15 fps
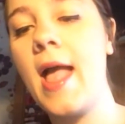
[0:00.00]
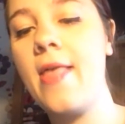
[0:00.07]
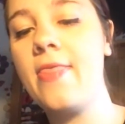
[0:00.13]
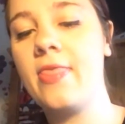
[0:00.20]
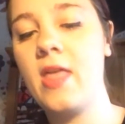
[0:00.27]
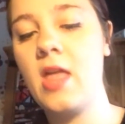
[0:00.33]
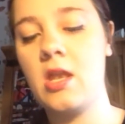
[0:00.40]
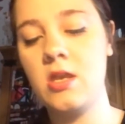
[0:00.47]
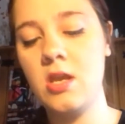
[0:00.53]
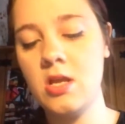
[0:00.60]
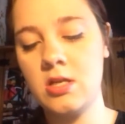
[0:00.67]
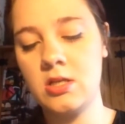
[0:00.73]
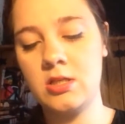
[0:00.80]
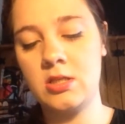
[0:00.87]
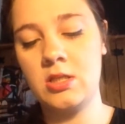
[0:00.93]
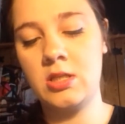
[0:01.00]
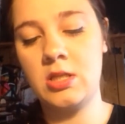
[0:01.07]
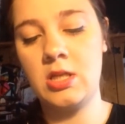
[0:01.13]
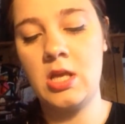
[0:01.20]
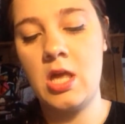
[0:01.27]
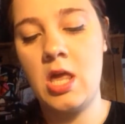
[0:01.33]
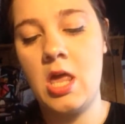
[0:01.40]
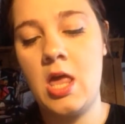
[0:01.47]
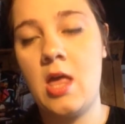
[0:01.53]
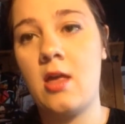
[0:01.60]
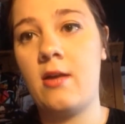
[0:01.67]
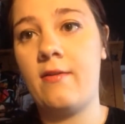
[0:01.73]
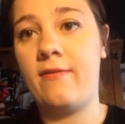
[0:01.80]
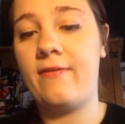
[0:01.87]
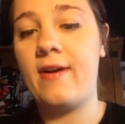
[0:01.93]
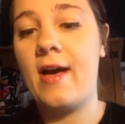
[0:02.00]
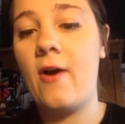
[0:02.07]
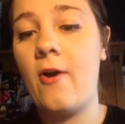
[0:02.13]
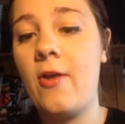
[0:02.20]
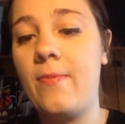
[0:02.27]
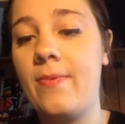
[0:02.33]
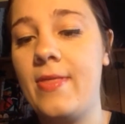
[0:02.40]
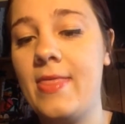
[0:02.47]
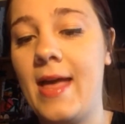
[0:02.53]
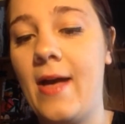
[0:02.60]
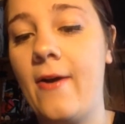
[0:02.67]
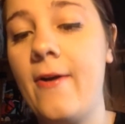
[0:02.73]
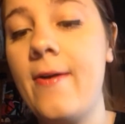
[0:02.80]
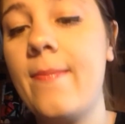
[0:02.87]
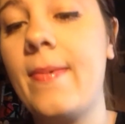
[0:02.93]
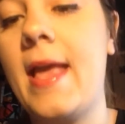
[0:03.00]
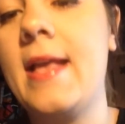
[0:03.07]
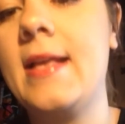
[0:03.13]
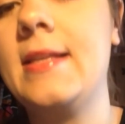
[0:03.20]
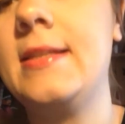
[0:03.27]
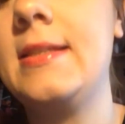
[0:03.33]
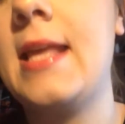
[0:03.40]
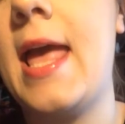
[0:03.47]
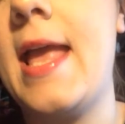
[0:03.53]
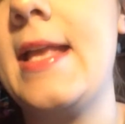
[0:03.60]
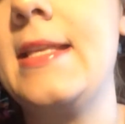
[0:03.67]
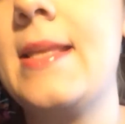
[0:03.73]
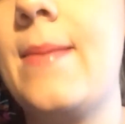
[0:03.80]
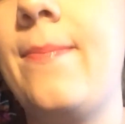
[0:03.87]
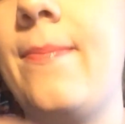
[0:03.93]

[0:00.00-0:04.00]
And then, if I open that up, it says